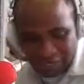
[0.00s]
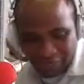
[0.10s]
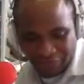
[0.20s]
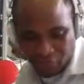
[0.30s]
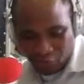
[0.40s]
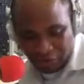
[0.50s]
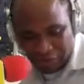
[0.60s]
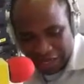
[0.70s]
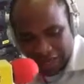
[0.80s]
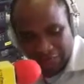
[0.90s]
if you
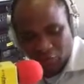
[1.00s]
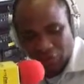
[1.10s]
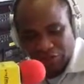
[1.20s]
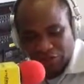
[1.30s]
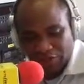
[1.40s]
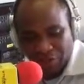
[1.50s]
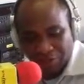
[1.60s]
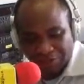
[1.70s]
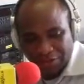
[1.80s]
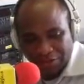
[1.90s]
want to have a question for
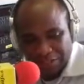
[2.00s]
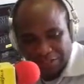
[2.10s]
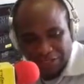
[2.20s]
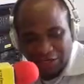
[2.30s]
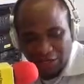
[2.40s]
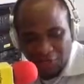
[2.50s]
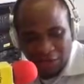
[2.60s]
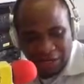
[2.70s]
Pastor Basilio,